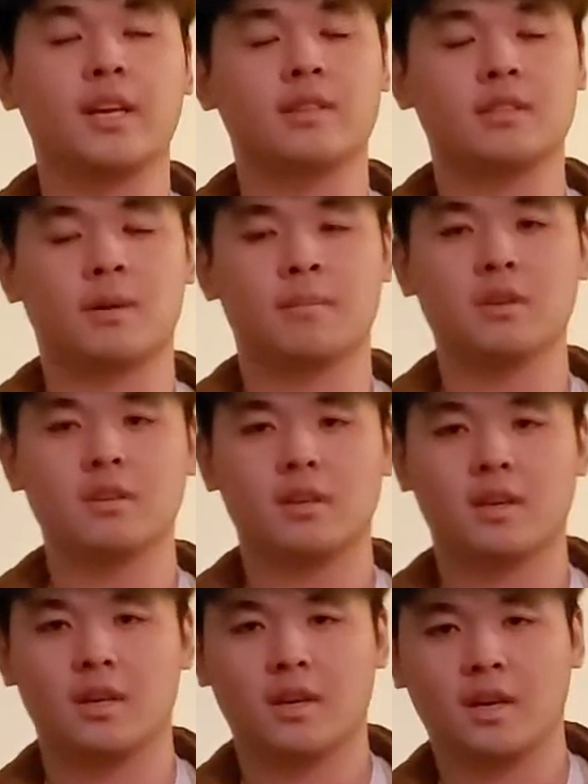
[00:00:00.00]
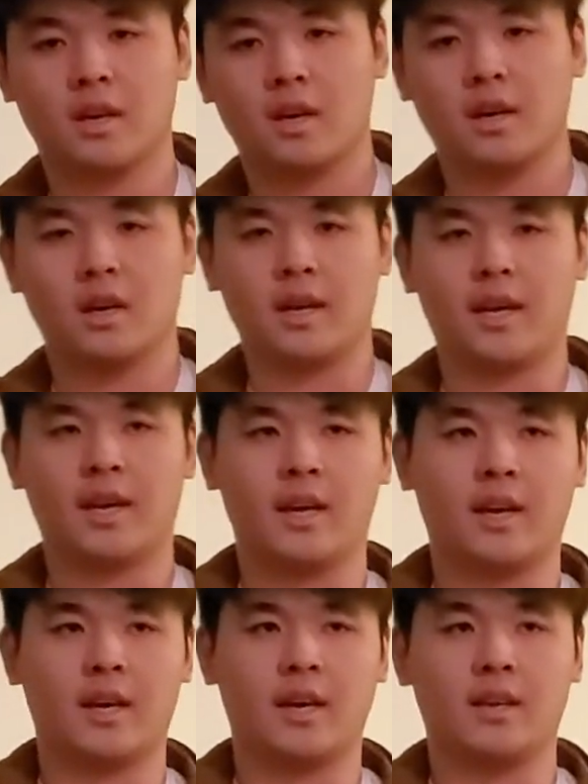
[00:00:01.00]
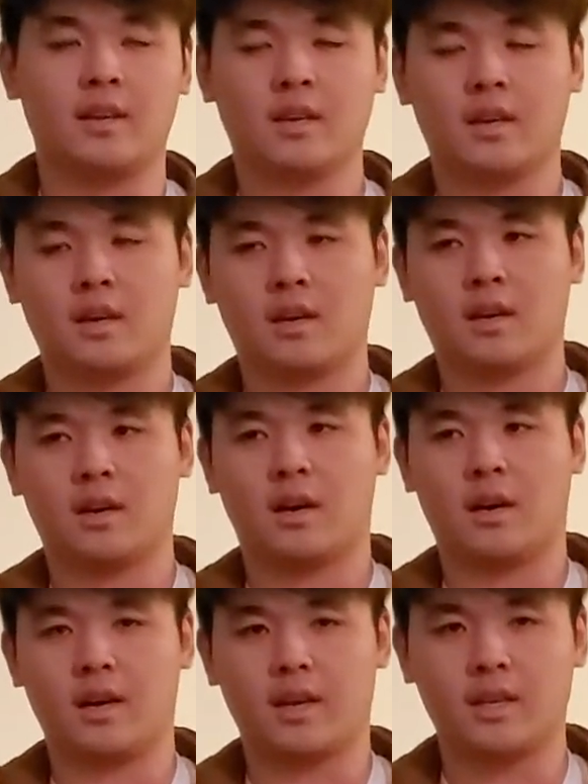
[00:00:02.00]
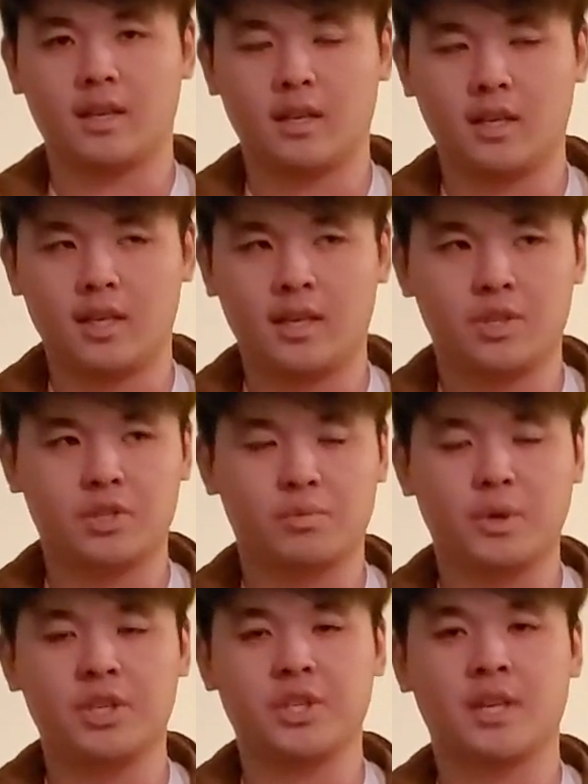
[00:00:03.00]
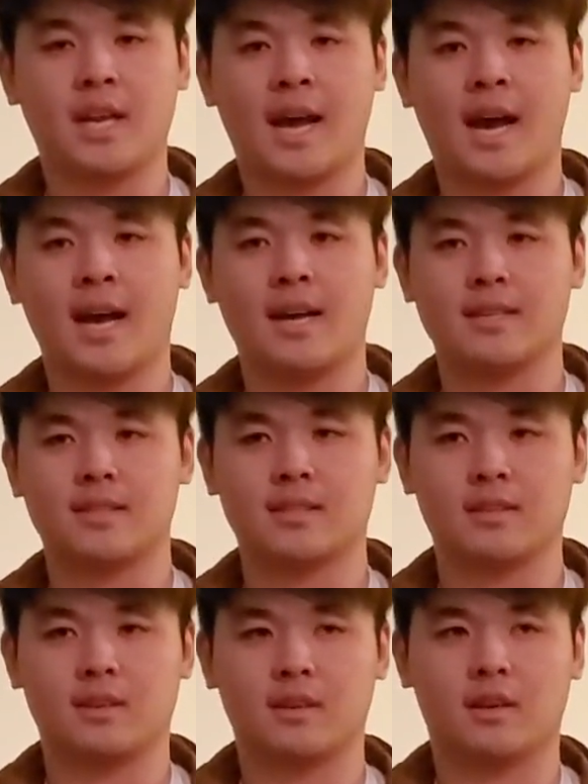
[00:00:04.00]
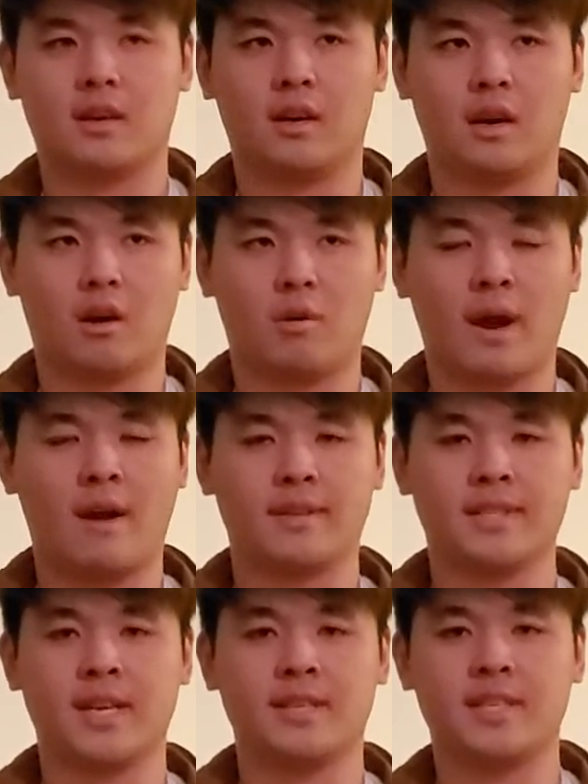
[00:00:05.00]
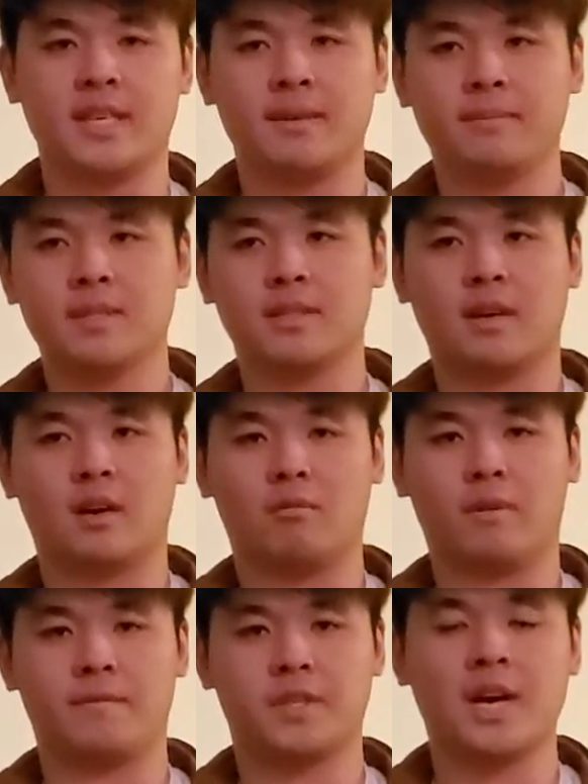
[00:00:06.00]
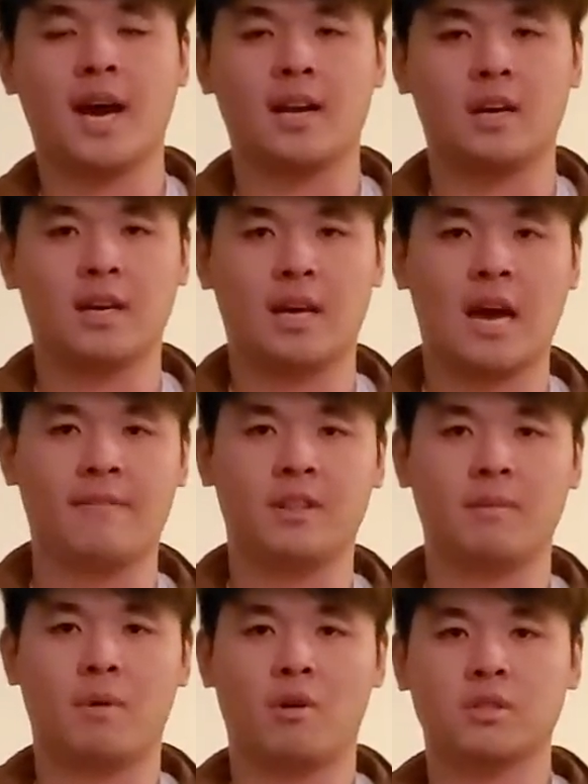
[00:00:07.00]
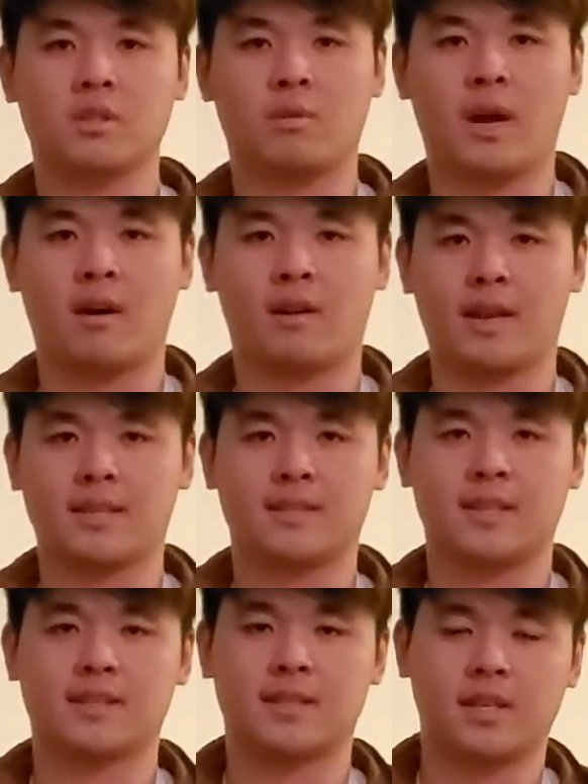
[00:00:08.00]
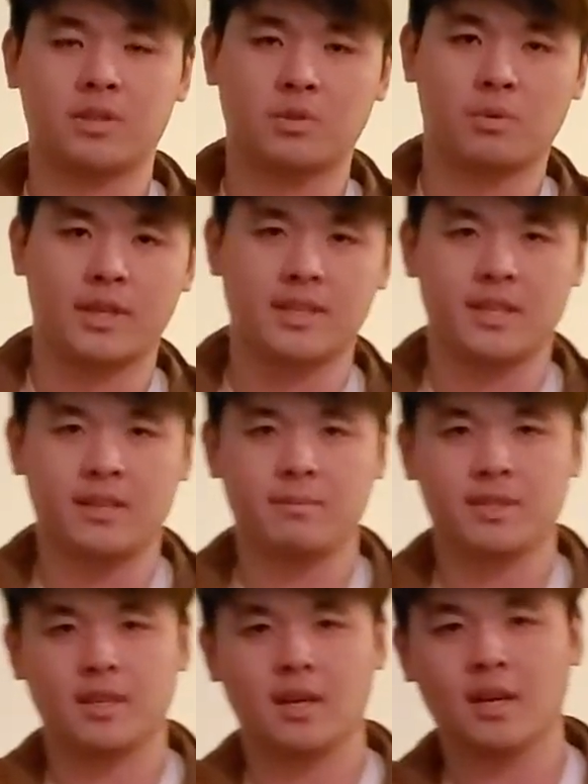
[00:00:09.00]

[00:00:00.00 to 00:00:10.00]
and summer, and each region has around 10 teams, with China having the most, around like 16 to 20 teams.